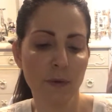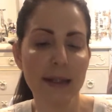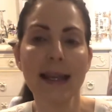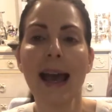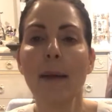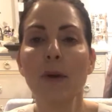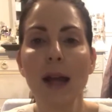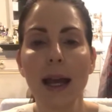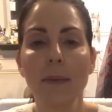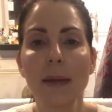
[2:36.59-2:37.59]
It's
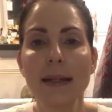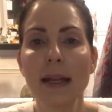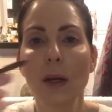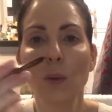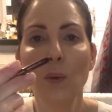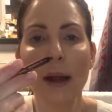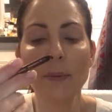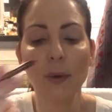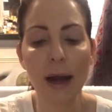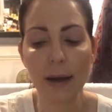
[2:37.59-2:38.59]
Cabernet. It's like a
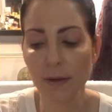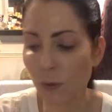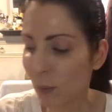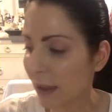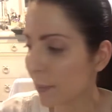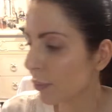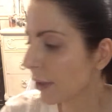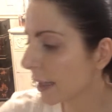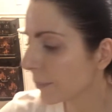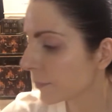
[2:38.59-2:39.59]
red-brown. It's really
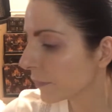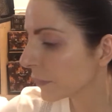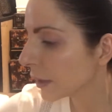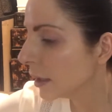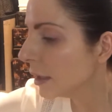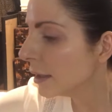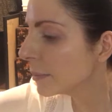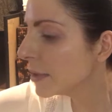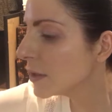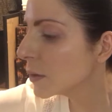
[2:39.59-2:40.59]
pretty.
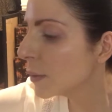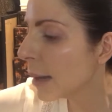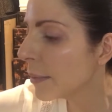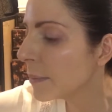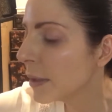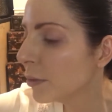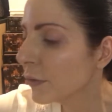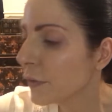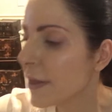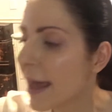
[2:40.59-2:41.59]
Let me just grab a
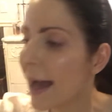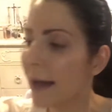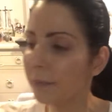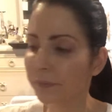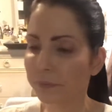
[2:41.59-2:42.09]
mirror for that.